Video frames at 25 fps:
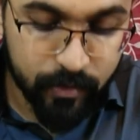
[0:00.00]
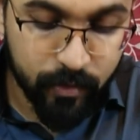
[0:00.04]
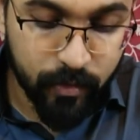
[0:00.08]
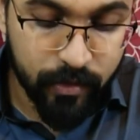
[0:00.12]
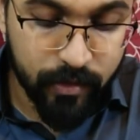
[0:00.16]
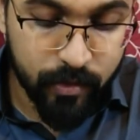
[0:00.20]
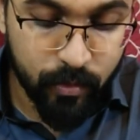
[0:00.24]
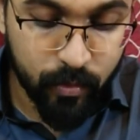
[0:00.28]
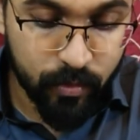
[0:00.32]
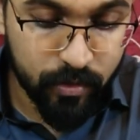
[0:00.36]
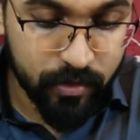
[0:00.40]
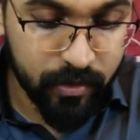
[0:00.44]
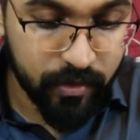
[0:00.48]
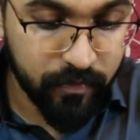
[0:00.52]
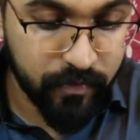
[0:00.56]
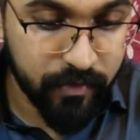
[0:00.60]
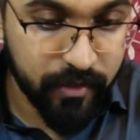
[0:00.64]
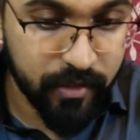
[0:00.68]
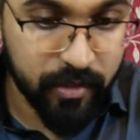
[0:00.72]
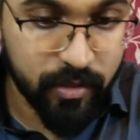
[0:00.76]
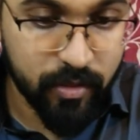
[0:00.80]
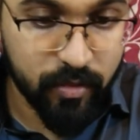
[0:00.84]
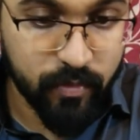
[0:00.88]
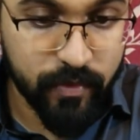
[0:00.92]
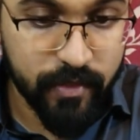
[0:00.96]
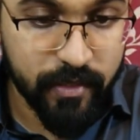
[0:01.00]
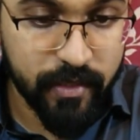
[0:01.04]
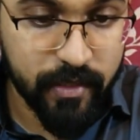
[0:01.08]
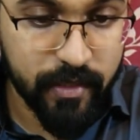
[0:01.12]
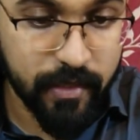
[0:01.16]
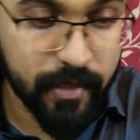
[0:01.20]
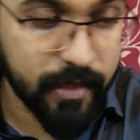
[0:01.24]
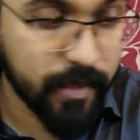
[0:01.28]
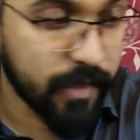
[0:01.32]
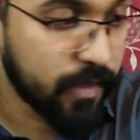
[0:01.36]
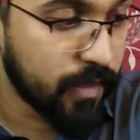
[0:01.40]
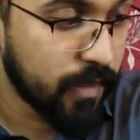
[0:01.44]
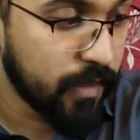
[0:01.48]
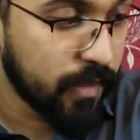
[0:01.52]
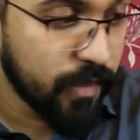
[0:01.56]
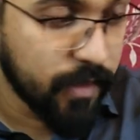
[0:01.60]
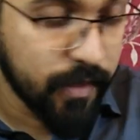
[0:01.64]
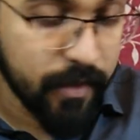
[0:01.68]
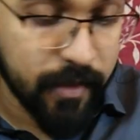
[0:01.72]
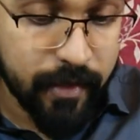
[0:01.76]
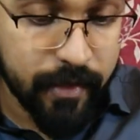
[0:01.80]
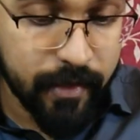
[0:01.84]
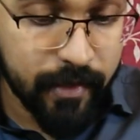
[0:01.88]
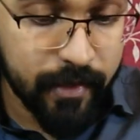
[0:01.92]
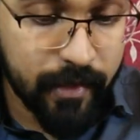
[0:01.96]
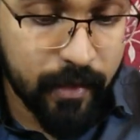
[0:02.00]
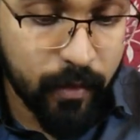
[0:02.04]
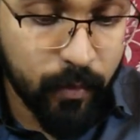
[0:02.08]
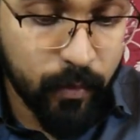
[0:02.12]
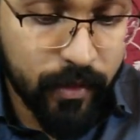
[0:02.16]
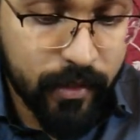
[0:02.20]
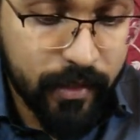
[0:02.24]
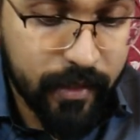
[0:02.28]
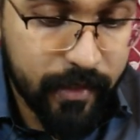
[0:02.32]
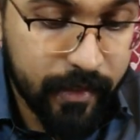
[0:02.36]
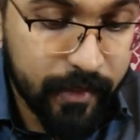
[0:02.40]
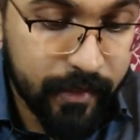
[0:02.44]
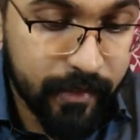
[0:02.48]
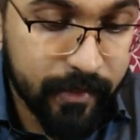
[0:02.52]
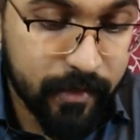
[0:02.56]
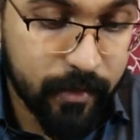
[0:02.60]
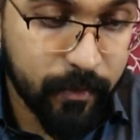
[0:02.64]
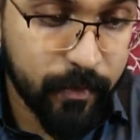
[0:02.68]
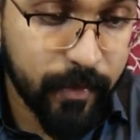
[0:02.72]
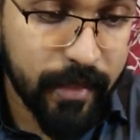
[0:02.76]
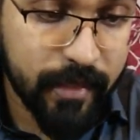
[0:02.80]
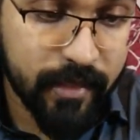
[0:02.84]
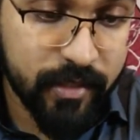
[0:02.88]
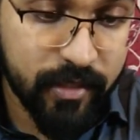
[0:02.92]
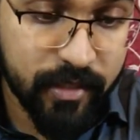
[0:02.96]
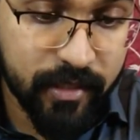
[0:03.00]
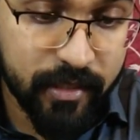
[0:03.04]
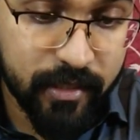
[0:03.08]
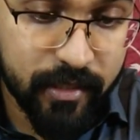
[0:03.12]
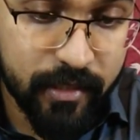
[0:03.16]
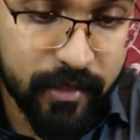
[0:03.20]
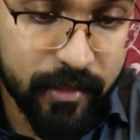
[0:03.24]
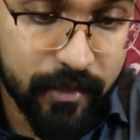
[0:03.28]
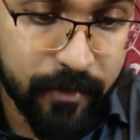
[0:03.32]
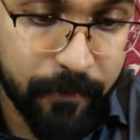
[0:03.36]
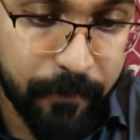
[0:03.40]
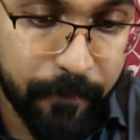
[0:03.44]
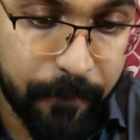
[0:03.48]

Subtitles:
so I don't think I need to vary again. And now we'll connect the battery here.